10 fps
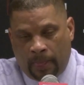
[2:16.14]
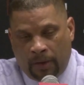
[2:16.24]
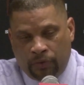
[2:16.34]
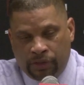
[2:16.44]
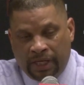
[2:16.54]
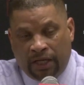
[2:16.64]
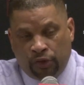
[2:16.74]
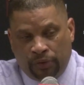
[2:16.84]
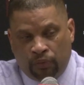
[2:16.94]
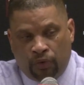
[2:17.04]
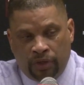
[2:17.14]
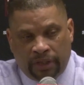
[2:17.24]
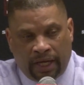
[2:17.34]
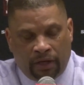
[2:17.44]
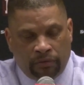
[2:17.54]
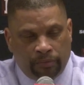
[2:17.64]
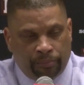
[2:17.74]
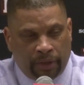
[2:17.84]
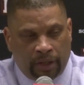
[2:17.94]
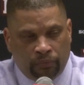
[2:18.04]
And we just got a little bit worn down,
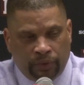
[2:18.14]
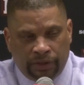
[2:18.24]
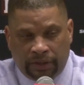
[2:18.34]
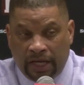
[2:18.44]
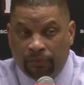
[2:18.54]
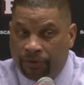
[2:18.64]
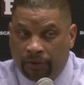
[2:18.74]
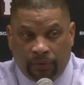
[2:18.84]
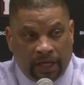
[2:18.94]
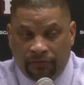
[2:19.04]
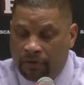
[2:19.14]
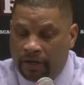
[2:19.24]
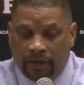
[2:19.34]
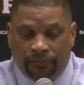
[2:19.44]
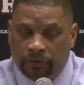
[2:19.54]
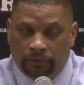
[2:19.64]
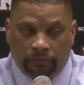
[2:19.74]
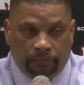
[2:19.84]
but we stayed with it. We gave great effort.